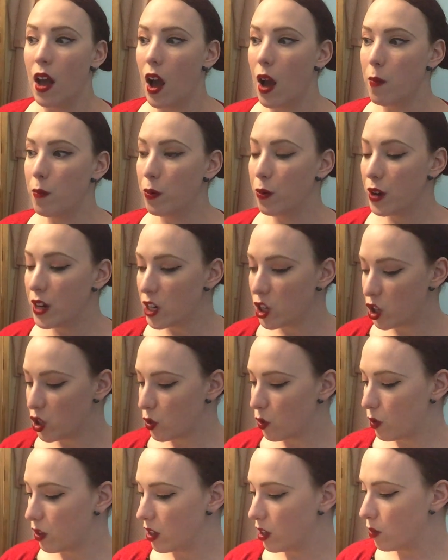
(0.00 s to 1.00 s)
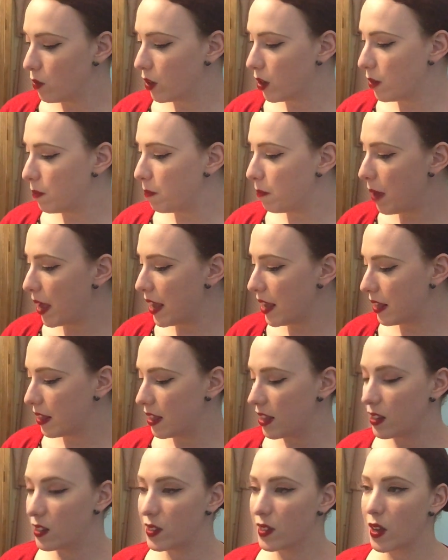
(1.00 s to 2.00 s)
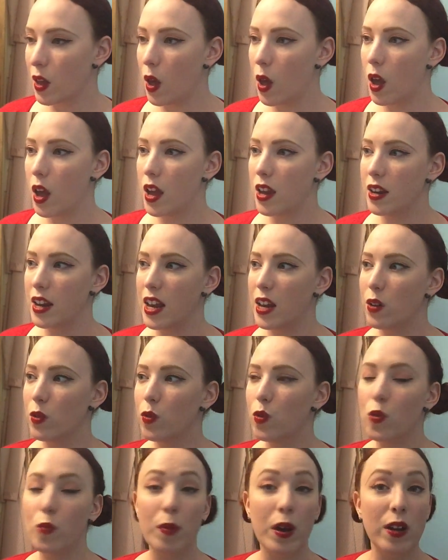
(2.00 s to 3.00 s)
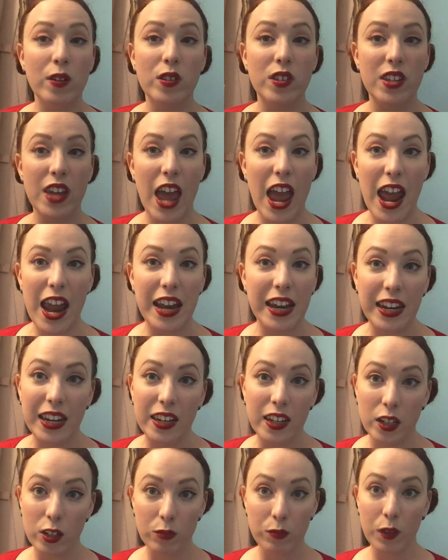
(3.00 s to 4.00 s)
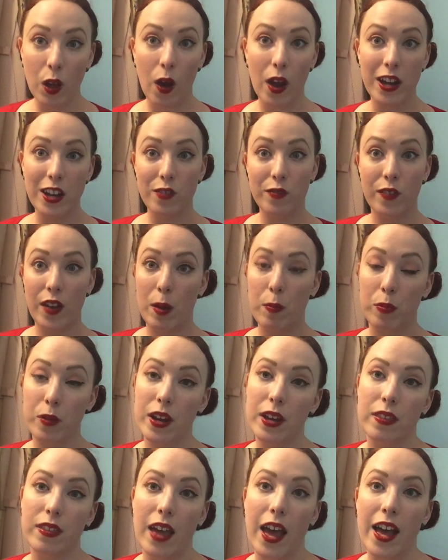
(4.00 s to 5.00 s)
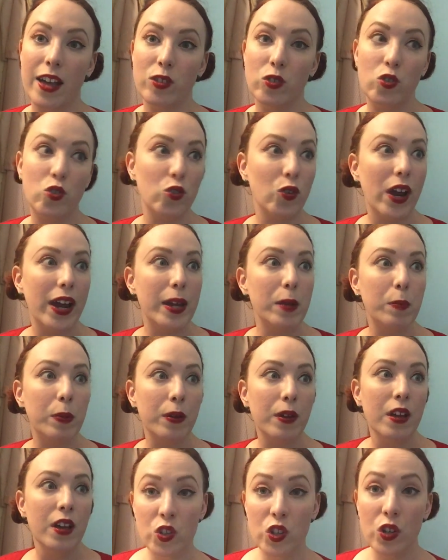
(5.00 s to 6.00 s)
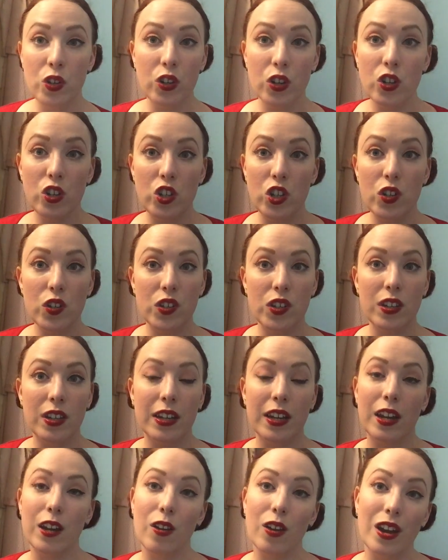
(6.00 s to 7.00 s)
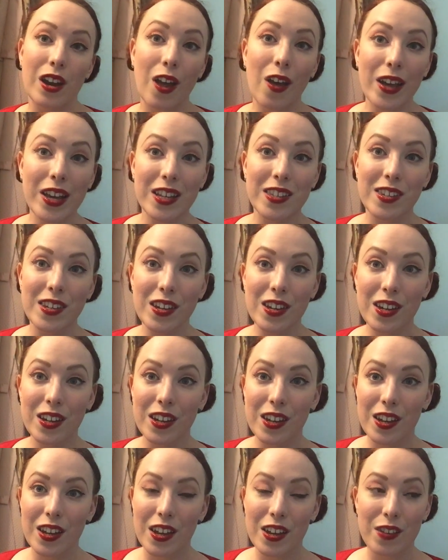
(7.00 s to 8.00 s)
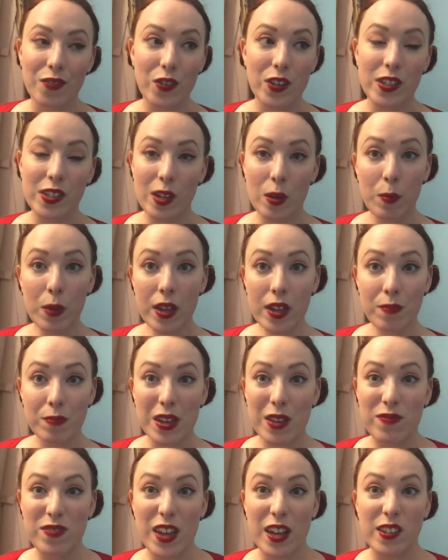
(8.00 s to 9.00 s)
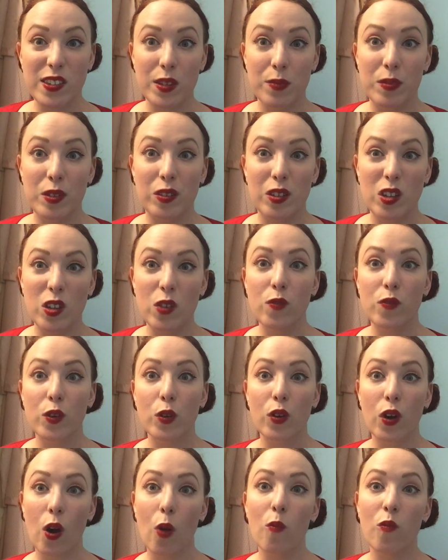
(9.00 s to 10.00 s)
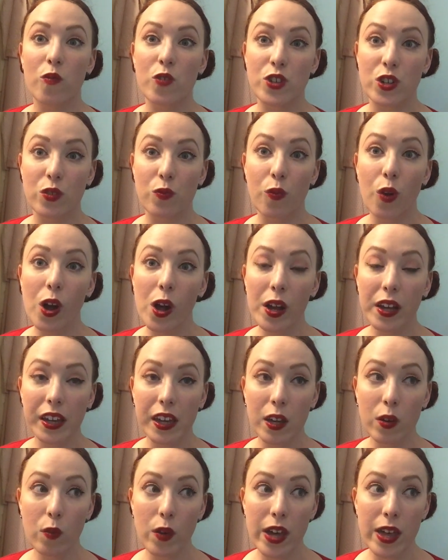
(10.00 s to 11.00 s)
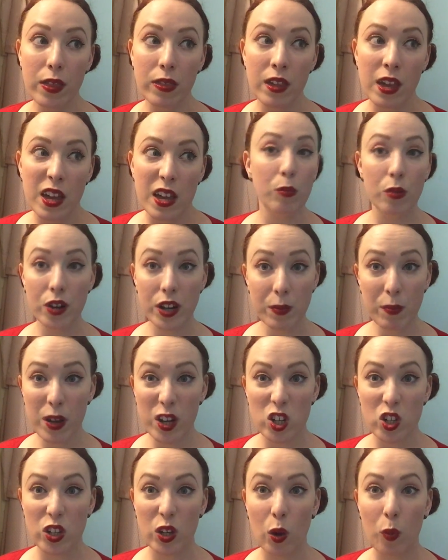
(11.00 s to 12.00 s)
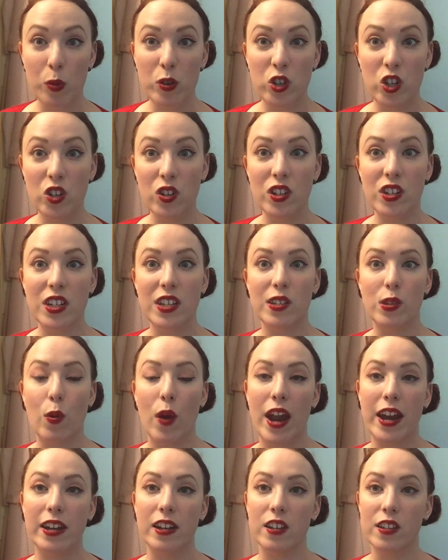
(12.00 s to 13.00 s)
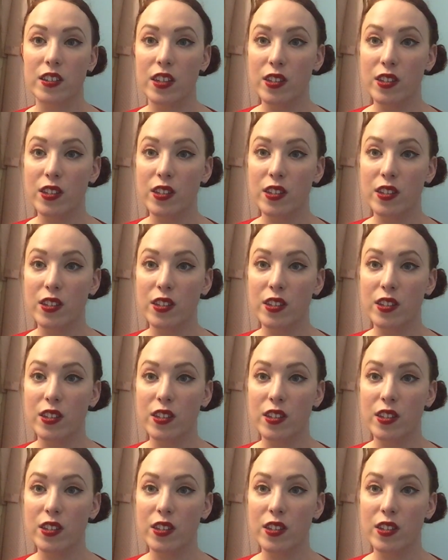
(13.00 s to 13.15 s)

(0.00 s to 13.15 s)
I'm pretty sure that you could make this skirt in almost any kind of fabric that has drape. So you could choose something a lot lighter for summer, if that's something that you feel confident working with. Pretty much the opportunities are endless.